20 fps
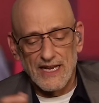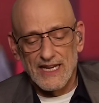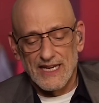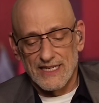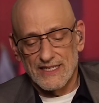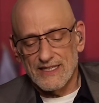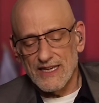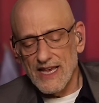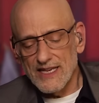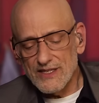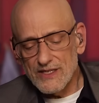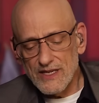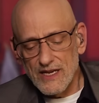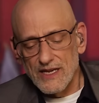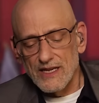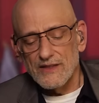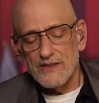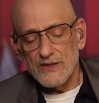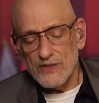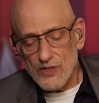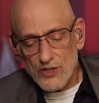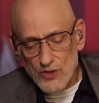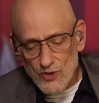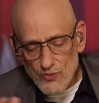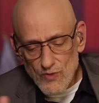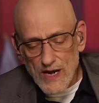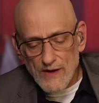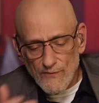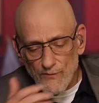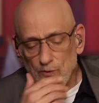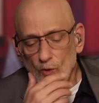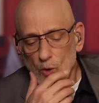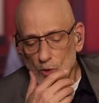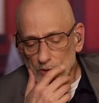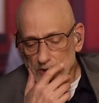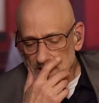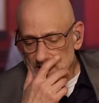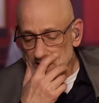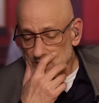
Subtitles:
He says there's a straightforward